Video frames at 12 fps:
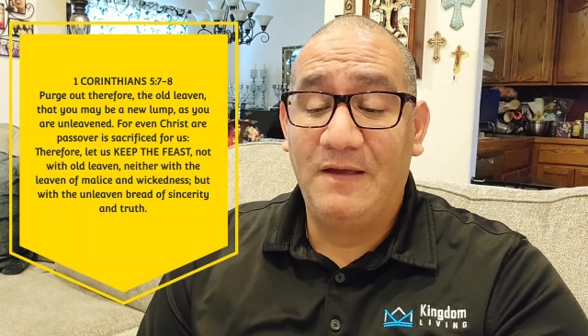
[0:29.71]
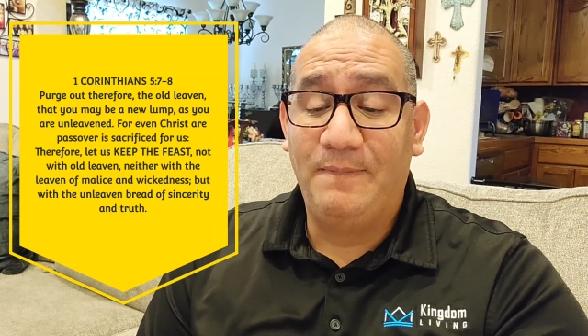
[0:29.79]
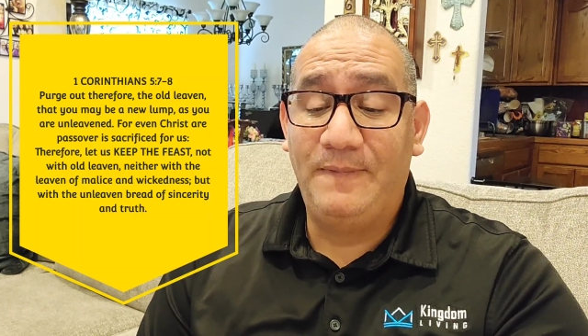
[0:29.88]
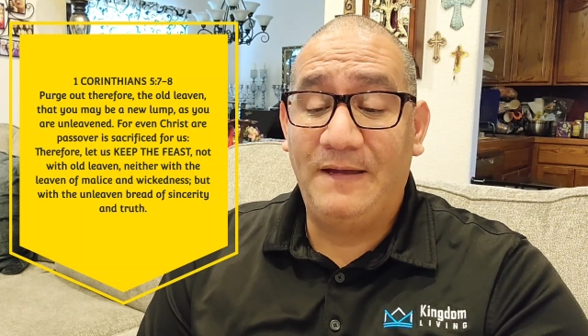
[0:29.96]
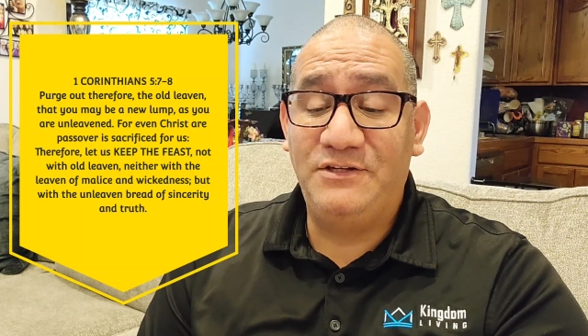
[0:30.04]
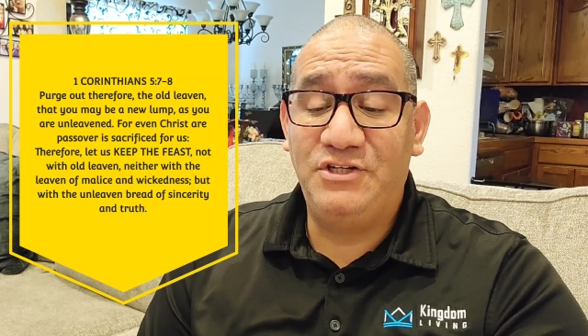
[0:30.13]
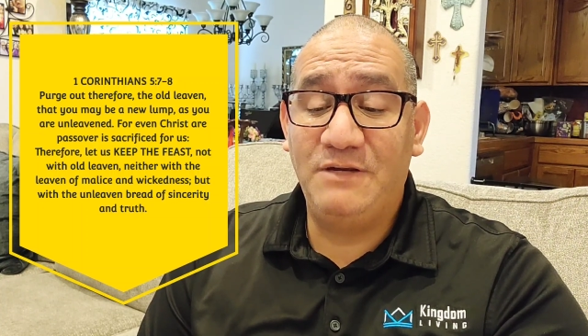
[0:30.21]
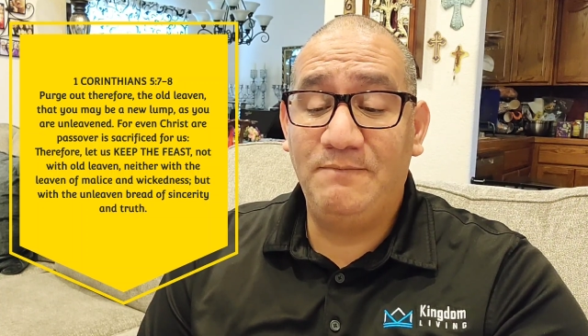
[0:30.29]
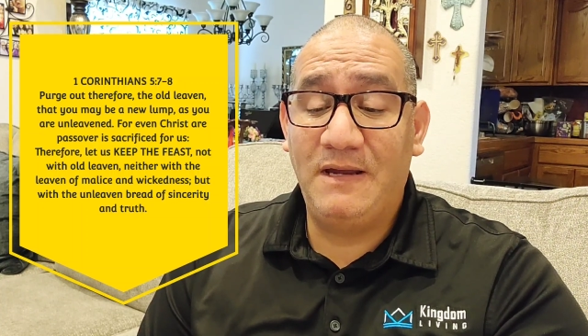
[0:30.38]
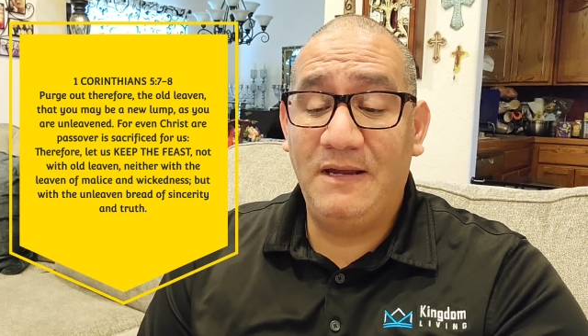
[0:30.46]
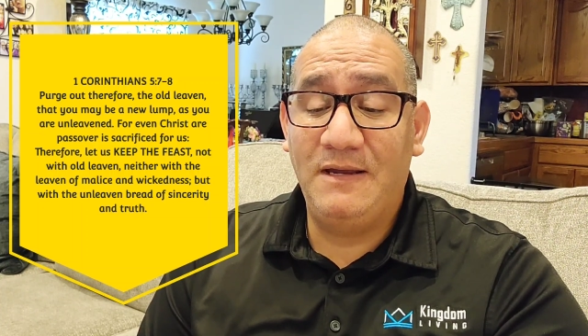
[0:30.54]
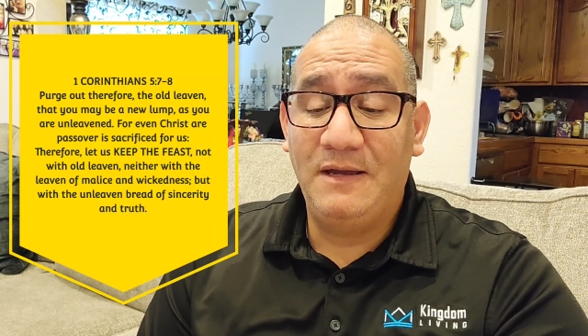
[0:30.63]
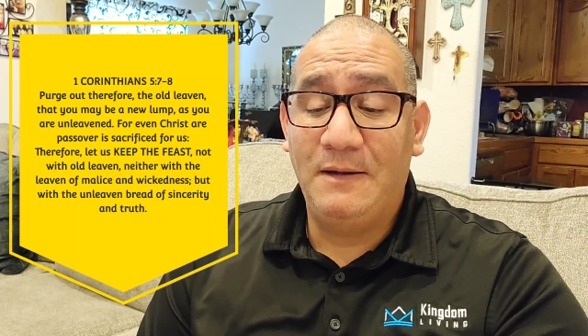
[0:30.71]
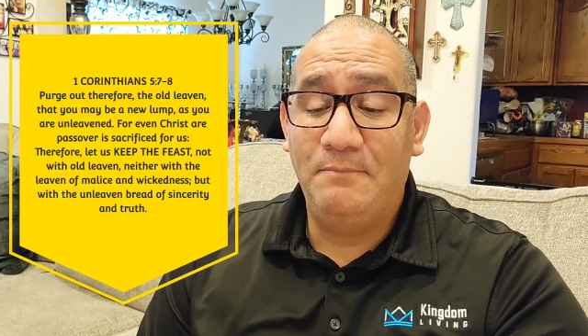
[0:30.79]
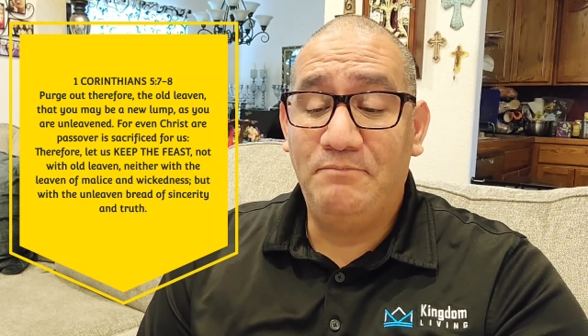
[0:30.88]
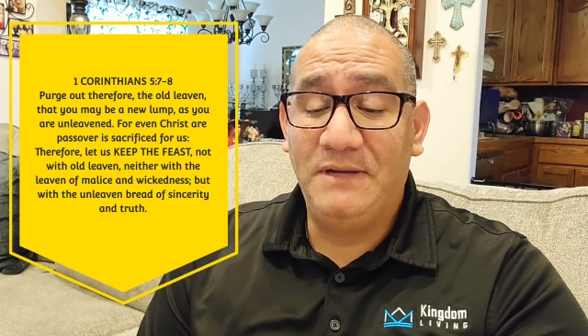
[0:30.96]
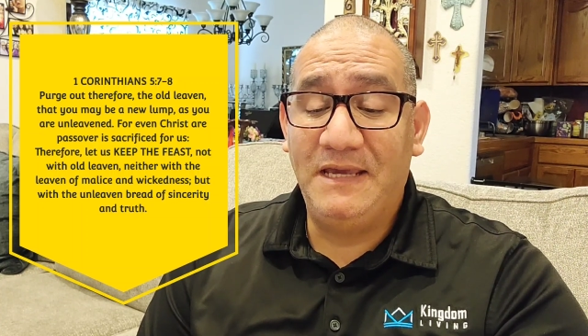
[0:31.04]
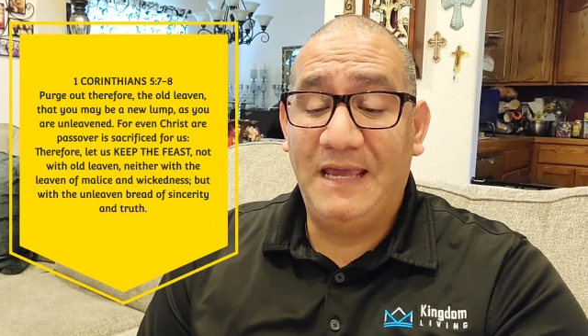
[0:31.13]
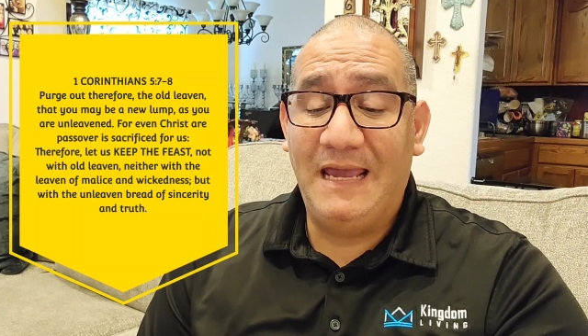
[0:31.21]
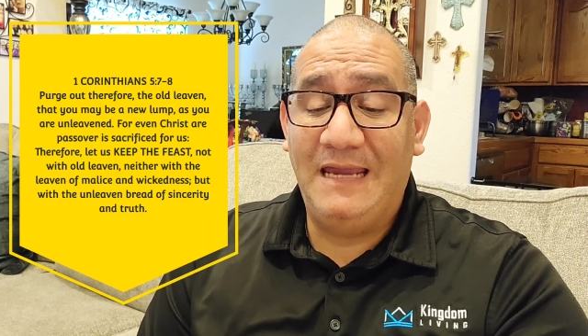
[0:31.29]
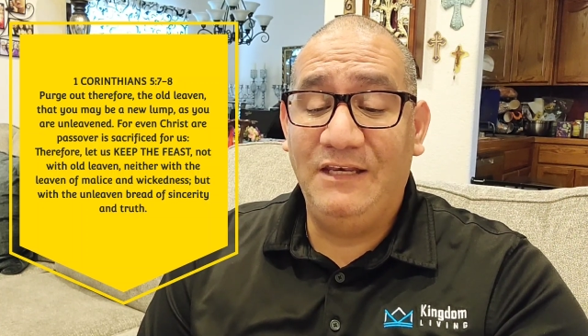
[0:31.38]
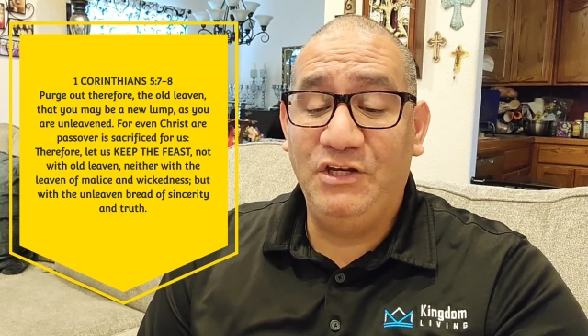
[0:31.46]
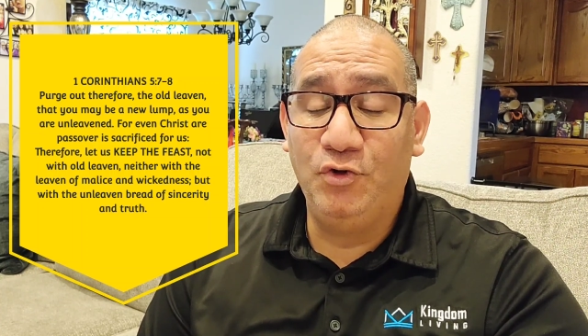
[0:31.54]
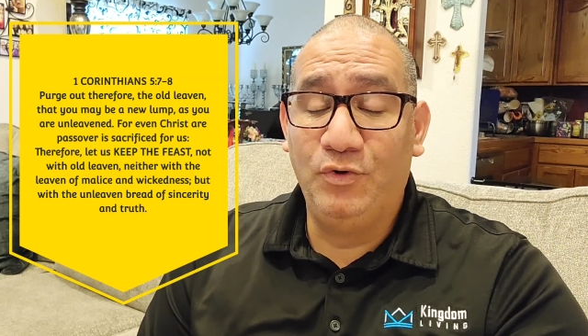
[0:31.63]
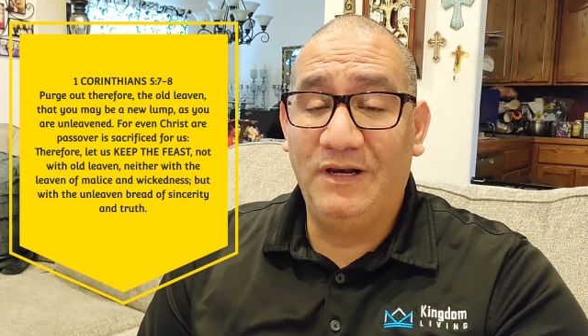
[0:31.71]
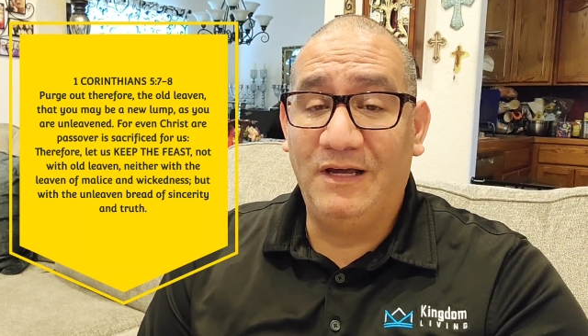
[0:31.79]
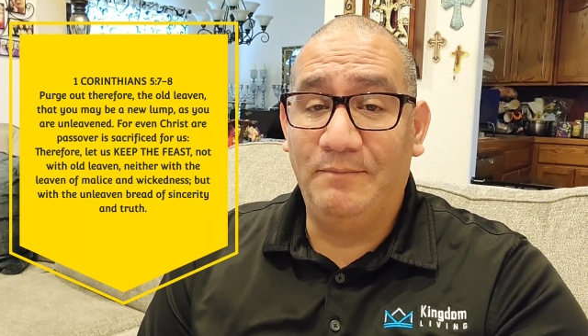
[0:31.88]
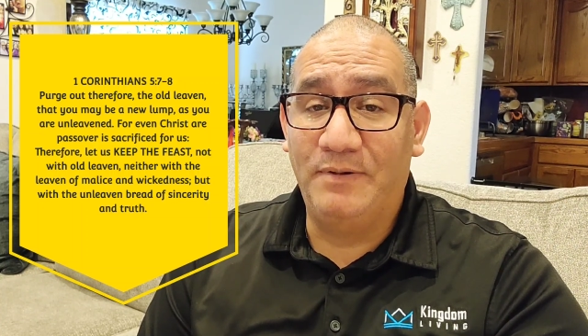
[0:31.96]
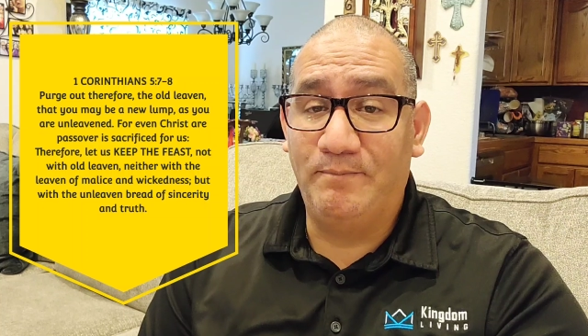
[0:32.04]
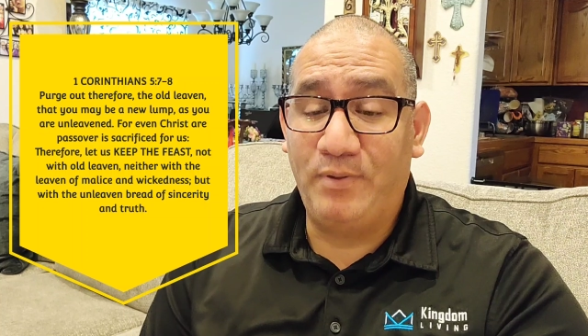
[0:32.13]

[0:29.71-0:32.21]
that ye may be a new lump,